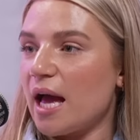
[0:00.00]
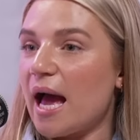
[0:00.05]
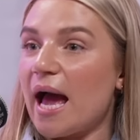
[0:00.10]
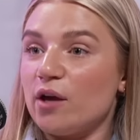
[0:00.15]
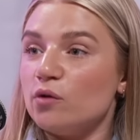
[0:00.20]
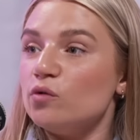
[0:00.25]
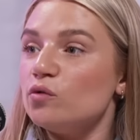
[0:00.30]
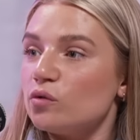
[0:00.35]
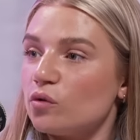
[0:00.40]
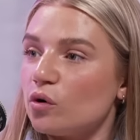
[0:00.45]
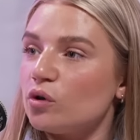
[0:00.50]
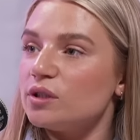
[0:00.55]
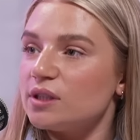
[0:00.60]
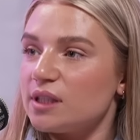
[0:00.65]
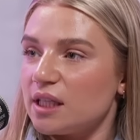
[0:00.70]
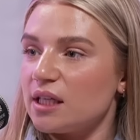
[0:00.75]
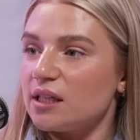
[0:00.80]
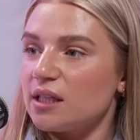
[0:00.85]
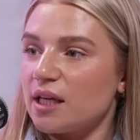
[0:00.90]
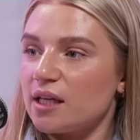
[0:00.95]
out on
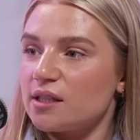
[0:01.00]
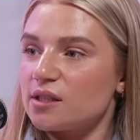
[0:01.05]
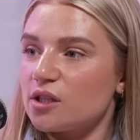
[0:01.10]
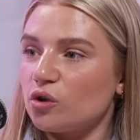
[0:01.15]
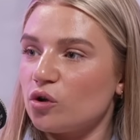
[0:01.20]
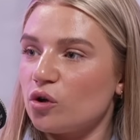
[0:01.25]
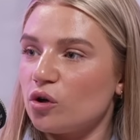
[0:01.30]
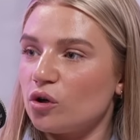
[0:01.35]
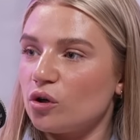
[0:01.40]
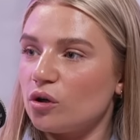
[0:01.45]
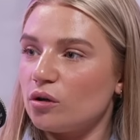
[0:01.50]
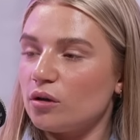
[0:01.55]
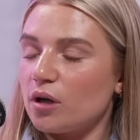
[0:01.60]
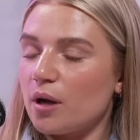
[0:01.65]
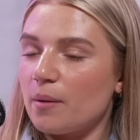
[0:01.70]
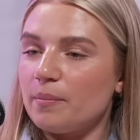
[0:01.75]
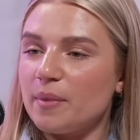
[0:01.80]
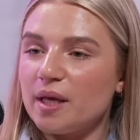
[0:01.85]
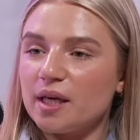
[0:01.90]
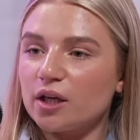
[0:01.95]
date nights a lot,
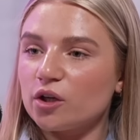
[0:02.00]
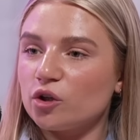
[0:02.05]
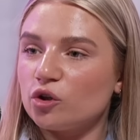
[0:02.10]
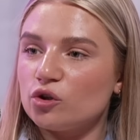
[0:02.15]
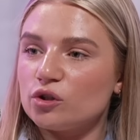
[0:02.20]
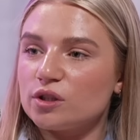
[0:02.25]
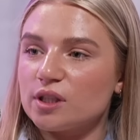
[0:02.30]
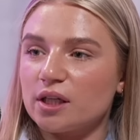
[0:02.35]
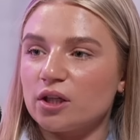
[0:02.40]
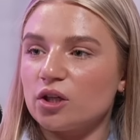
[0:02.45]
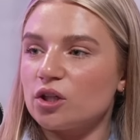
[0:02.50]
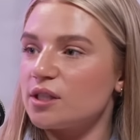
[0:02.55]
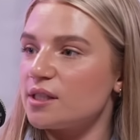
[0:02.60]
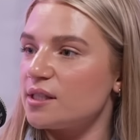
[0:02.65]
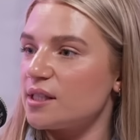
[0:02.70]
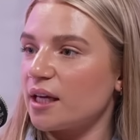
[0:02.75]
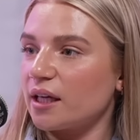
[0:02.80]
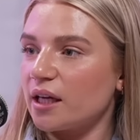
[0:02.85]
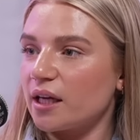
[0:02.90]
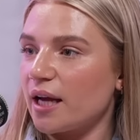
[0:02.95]
make a cute dinner,
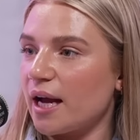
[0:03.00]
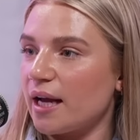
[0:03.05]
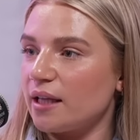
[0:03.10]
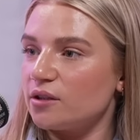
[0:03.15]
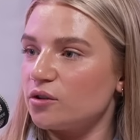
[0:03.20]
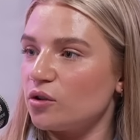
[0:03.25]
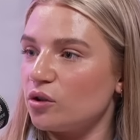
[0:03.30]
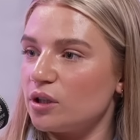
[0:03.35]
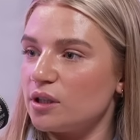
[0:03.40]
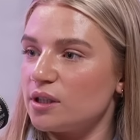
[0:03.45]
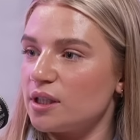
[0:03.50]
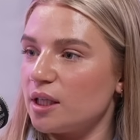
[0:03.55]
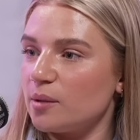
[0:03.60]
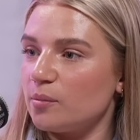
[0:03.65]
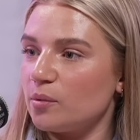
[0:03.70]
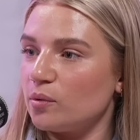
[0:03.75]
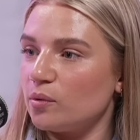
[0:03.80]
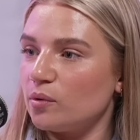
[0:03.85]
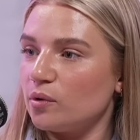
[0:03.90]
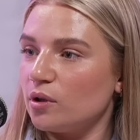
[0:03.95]
stick a candle on the
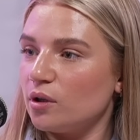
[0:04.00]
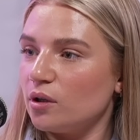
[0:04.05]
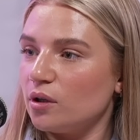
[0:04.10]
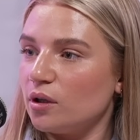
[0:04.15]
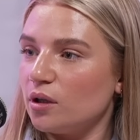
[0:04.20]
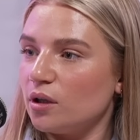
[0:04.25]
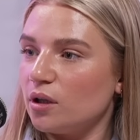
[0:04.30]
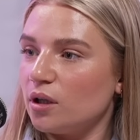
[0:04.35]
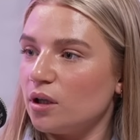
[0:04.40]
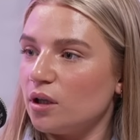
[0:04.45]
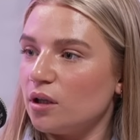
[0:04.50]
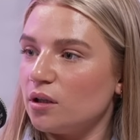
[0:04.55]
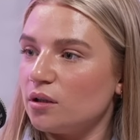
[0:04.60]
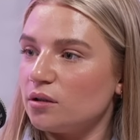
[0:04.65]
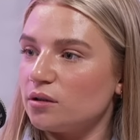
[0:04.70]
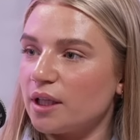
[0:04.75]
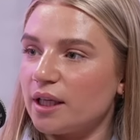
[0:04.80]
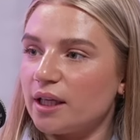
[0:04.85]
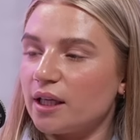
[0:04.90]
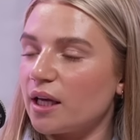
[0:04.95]
table. Yeah
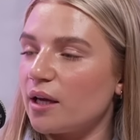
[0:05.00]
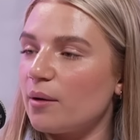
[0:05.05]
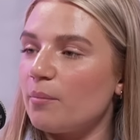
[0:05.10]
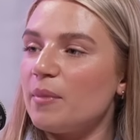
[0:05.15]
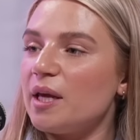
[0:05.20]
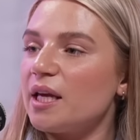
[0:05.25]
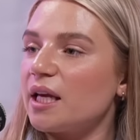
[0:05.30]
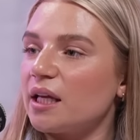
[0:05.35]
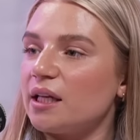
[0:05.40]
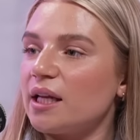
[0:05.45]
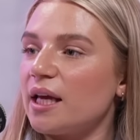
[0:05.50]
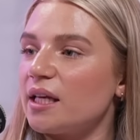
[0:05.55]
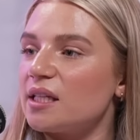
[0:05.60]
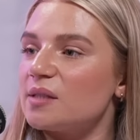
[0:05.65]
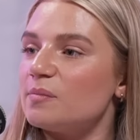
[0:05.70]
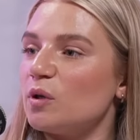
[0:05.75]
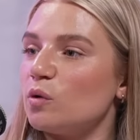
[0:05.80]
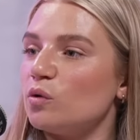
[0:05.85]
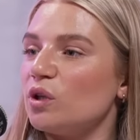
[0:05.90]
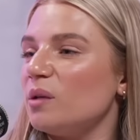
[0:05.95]
like make a
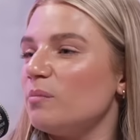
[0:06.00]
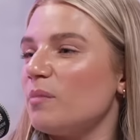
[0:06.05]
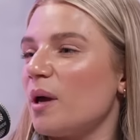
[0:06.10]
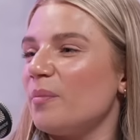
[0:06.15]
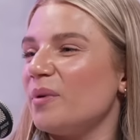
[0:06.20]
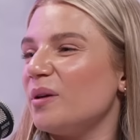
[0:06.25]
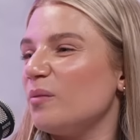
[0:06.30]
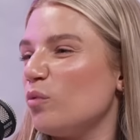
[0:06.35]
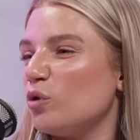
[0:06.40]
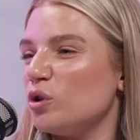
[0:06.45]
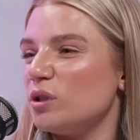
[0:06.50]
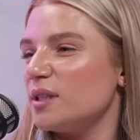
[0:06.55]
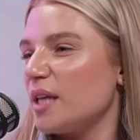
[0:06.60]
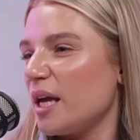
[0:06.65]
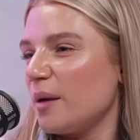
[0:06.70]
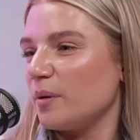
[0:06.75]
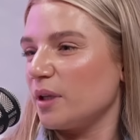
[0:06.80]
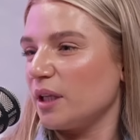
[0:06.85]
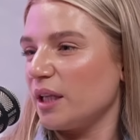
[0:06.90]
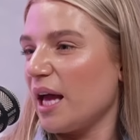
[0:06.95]
nice meal that you maybe wouldn't
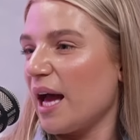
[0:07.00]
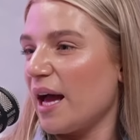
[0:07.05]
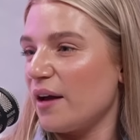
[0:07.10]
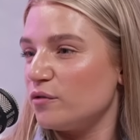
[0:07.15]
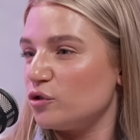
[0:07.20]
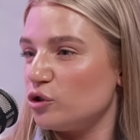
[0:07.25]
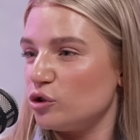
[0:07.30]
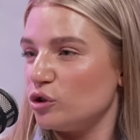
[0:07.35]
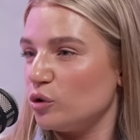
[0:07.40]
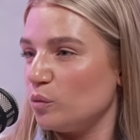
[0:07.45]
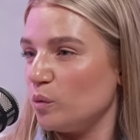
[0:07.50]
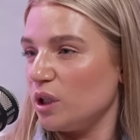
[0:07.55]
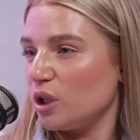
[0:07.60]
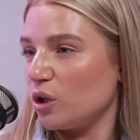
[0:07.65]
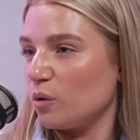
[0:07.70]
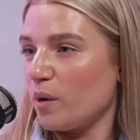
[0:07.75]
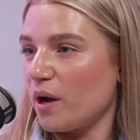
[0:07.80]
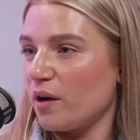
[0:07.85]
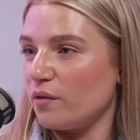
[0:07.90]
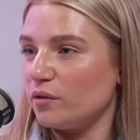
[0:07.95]
typically have during the
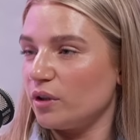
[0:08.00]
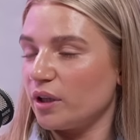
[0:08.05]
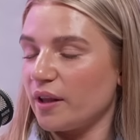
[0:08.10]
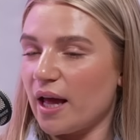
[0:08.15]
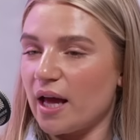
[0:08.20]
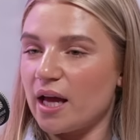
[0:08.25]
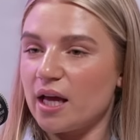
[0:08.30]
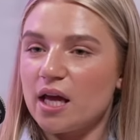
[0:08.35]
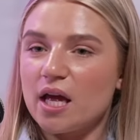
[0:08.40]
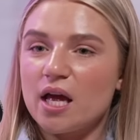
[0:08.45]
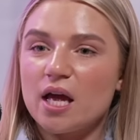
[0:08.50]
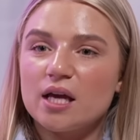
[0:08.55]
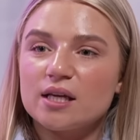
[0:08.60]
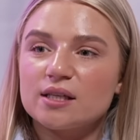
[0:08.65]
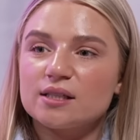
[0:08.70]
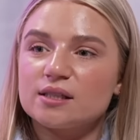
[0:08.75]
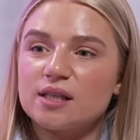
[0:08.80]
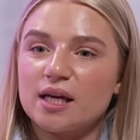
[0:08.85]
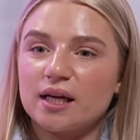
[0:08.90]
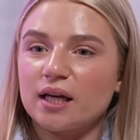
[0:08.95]
week or whatever like that
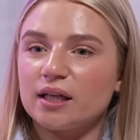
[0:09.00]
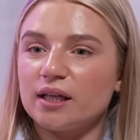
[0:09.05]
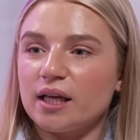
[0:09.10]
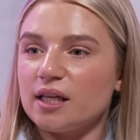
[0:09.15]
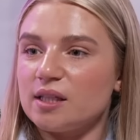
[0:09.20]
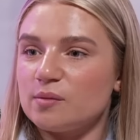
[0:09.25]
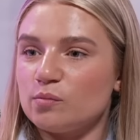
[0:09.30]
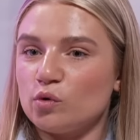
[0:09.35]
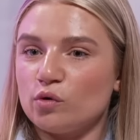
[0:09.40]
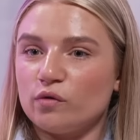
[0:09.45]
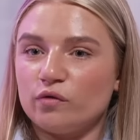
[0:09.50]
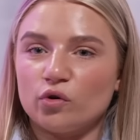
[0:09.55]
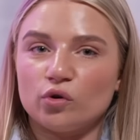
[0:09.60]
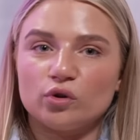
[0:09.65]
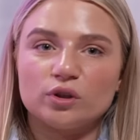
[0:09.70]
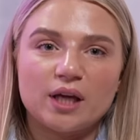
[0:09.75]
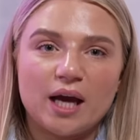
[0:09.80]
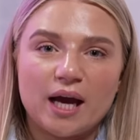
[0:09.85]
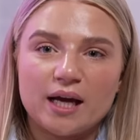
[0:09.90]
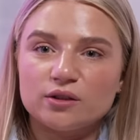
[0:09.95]
stick a nice movie
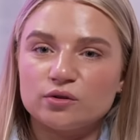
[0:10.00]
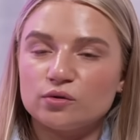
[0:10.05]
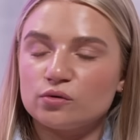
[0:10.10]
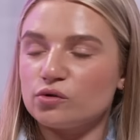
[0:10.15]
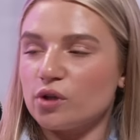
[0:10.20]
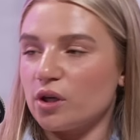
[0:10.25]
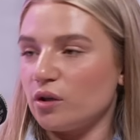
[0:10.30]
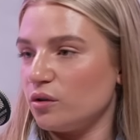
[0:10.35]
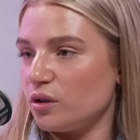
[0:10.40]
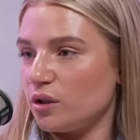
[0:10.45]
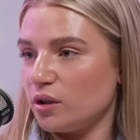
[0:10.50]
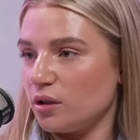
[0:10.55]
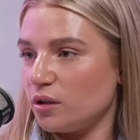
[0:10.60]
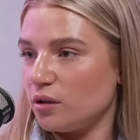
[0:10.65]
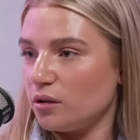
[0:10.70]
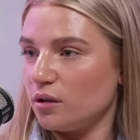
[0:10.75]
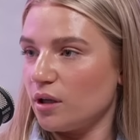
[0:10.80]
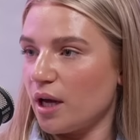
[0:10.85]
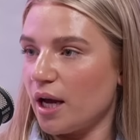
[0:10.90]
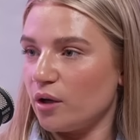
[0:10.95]
on candles round
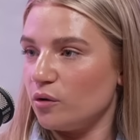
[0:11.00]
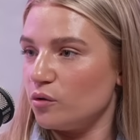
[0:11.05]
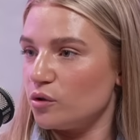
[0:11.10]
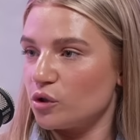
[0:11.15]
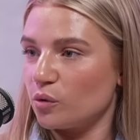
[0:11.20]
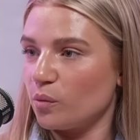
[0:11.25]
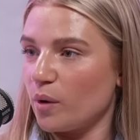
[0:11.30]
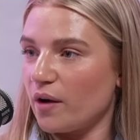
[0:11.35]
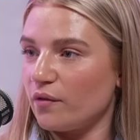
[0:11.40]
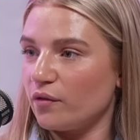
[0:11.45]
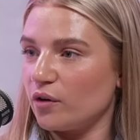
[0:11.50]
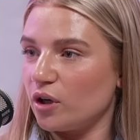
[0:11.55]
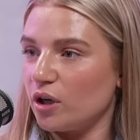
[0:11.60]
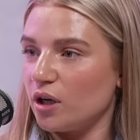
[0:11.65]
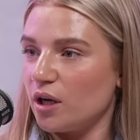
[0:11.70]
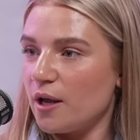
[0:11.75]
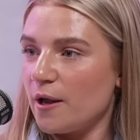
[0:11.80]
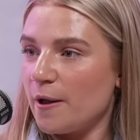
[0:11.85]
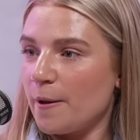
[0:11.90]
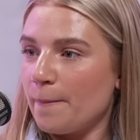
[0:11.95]
the house or whatever
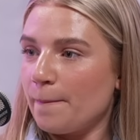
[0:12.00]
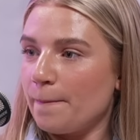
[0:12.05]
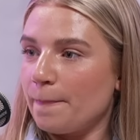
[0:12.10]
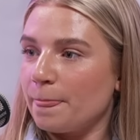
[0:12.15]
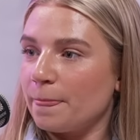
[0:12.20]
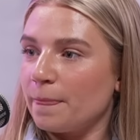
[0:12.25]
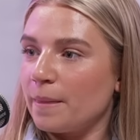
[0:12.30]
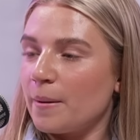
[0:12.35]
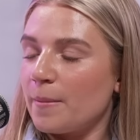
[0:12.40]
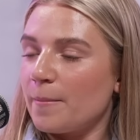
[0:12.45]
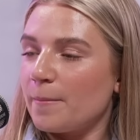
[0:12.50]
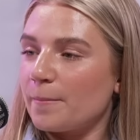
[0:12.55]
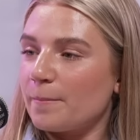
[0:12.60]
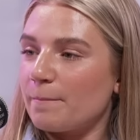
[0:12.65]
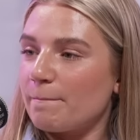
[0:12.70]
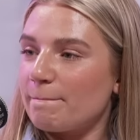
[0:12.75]
and then tell them something